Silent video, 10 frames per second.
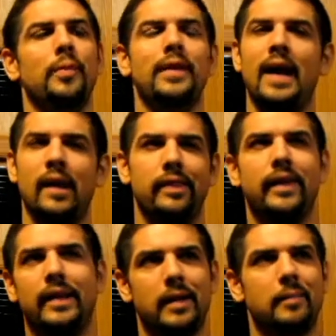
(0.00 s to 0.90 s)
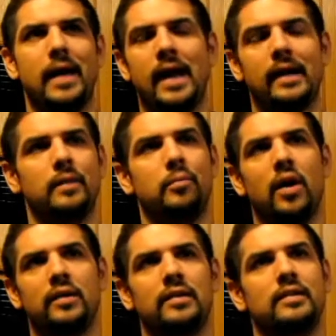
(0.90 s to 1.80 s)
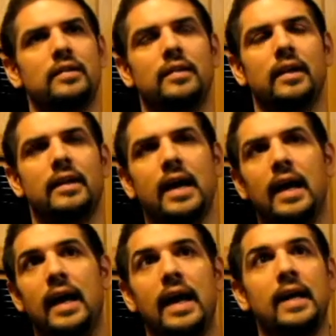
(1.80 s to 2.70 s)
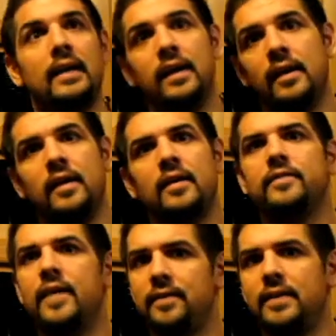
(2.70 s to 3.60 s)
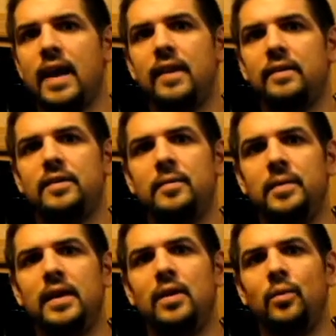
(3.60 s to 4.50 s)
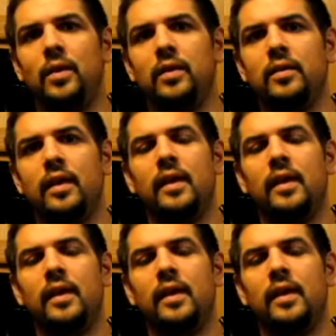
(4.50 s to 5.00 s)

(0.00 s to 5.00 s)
but now thinking back in the process, it's like, yeah, I had 5 gallons to begin with.